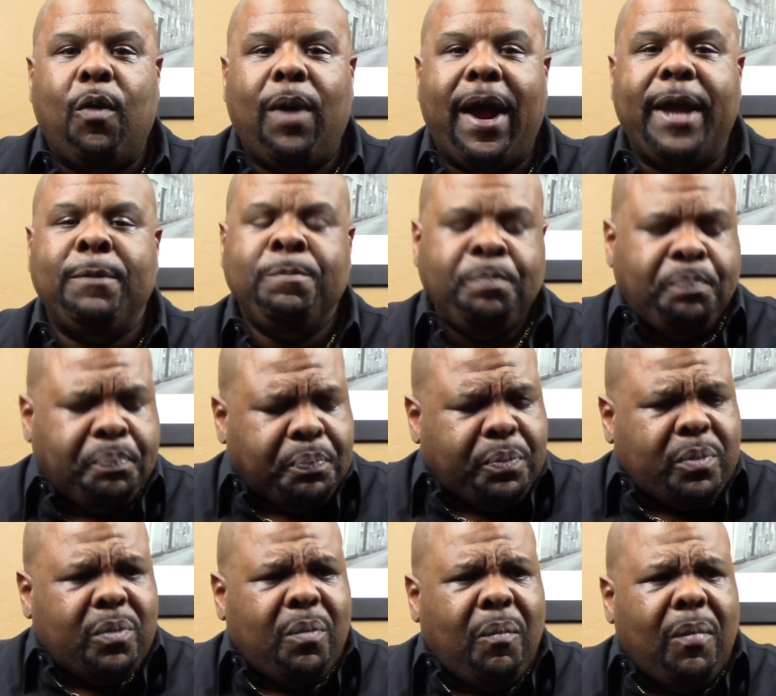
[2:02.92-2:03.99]
right?
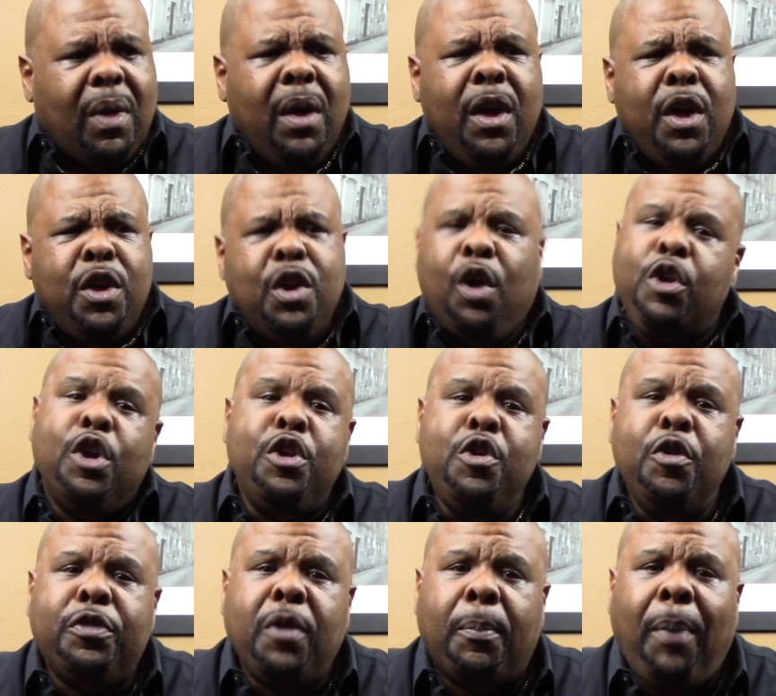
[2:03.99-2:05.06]
Your
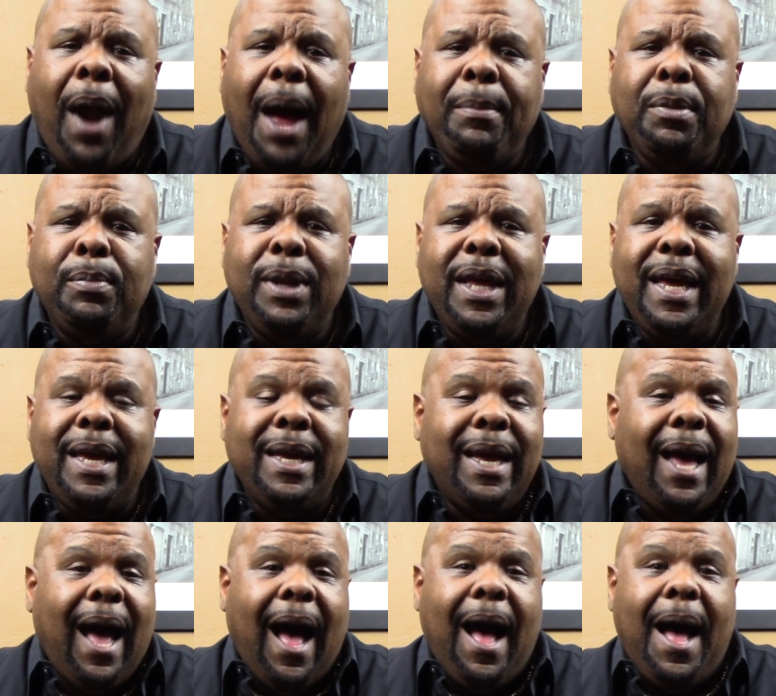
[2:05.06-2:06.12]
youth are probably
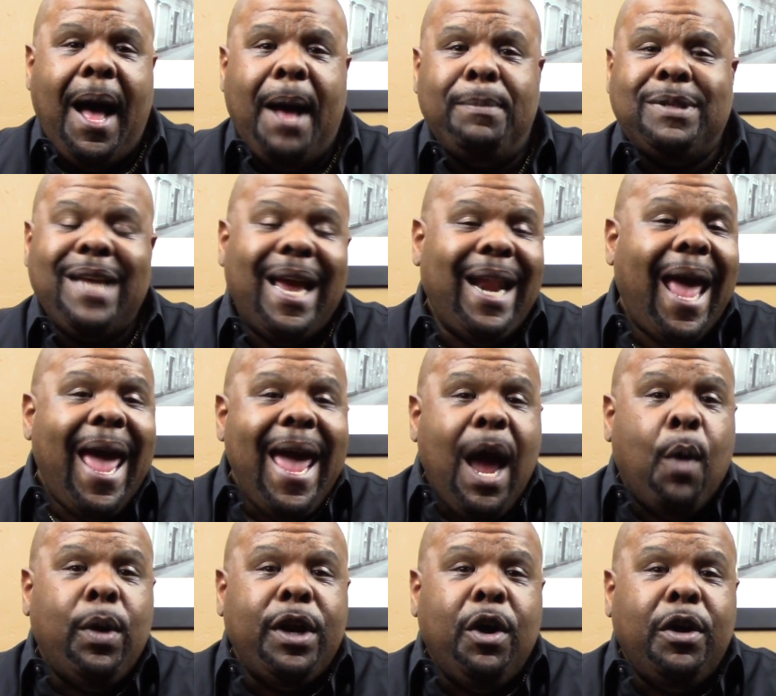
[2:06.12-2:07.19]
saying, hey, I
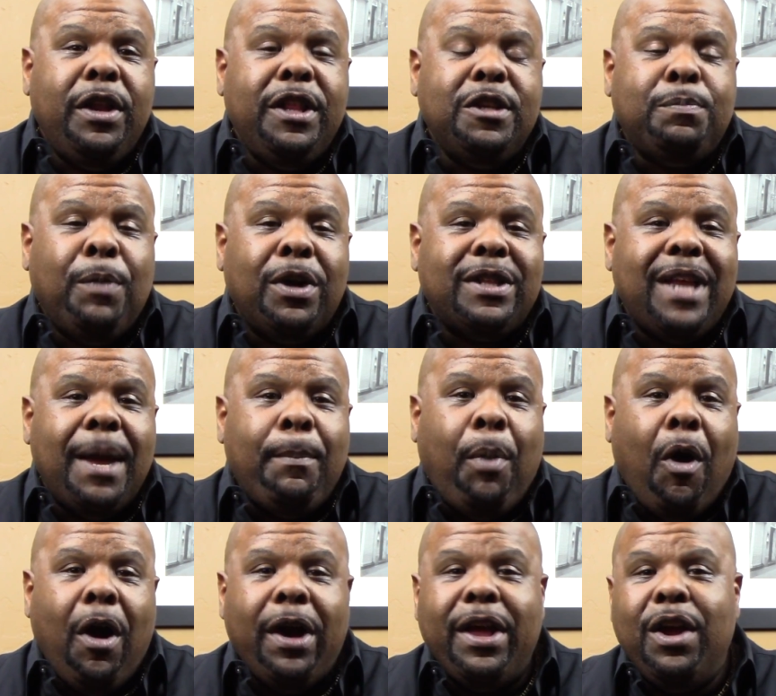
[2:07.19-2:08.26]
want to go to this birthday
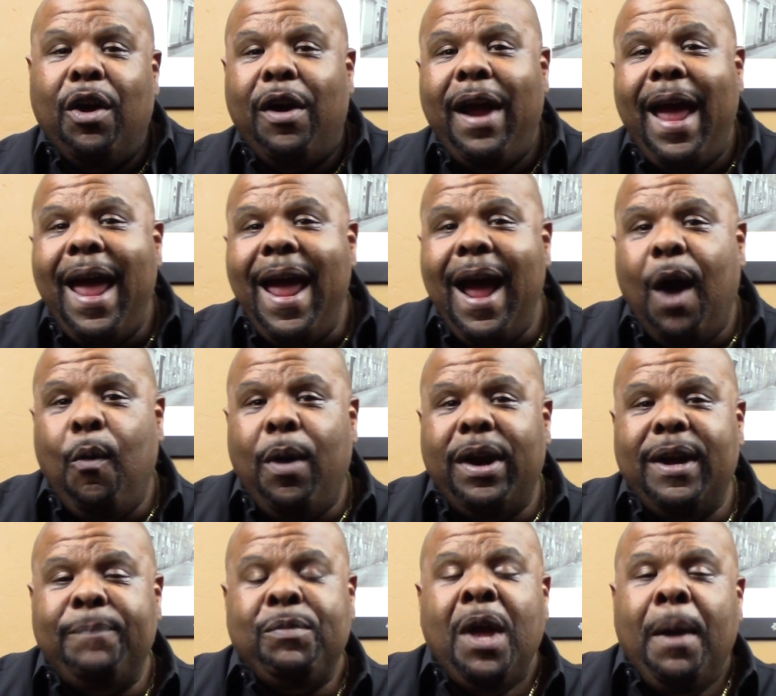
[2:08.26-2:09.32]
party, or hey, I want
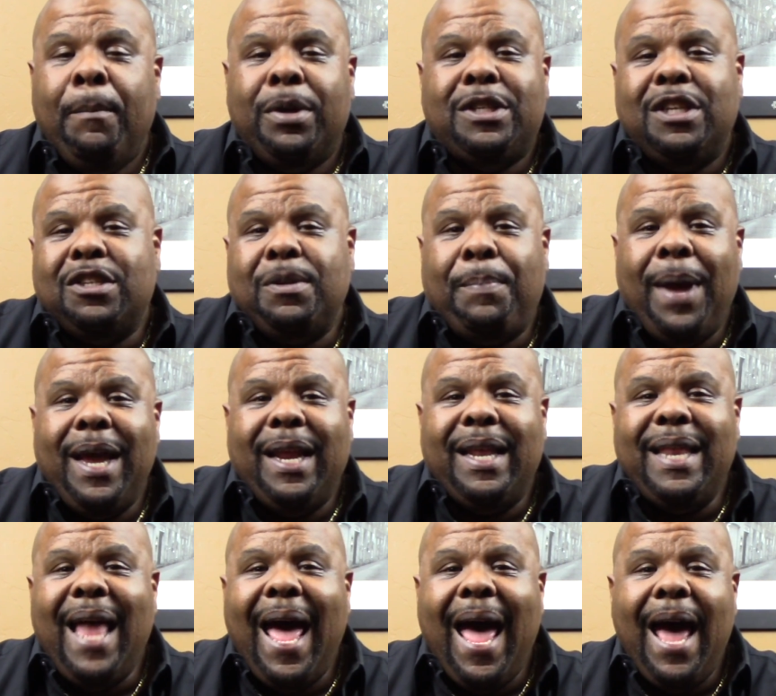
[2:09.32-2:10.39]
to participate
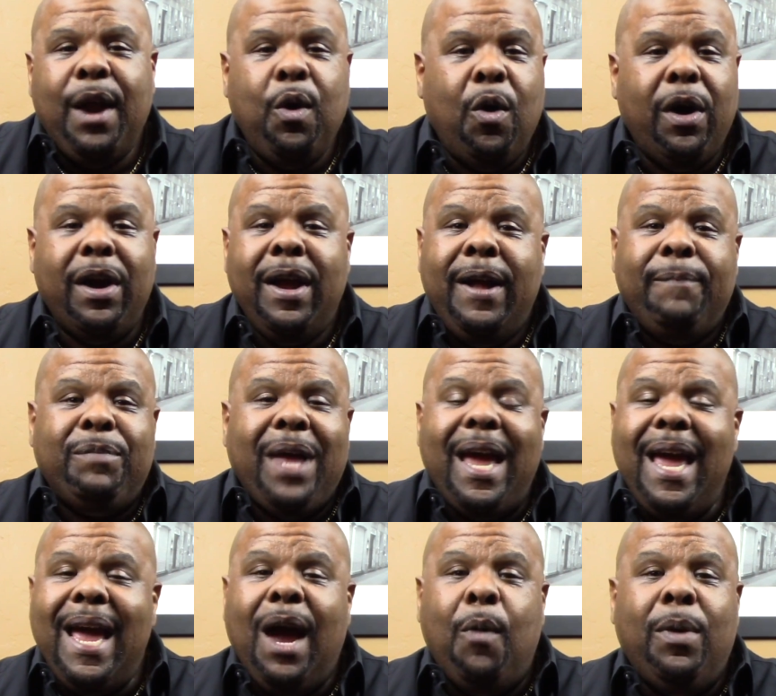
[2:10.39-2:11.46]
in that, or
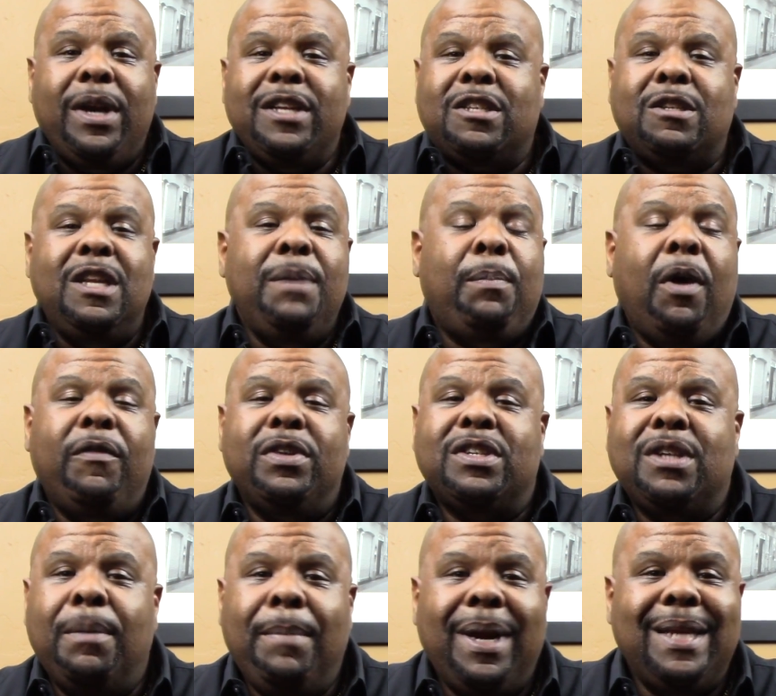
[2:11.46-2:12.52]
hey, I want to sleep over
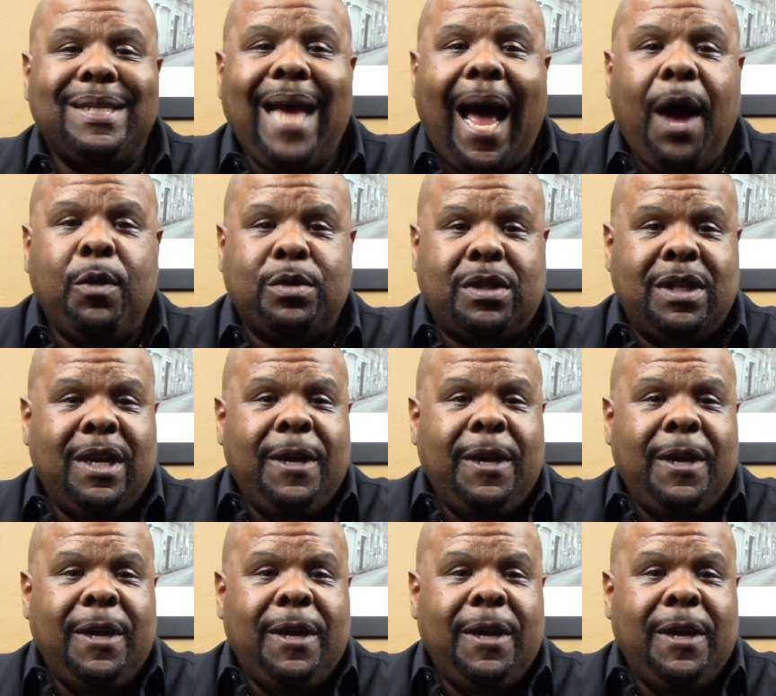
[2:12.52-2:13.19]
somebody's house.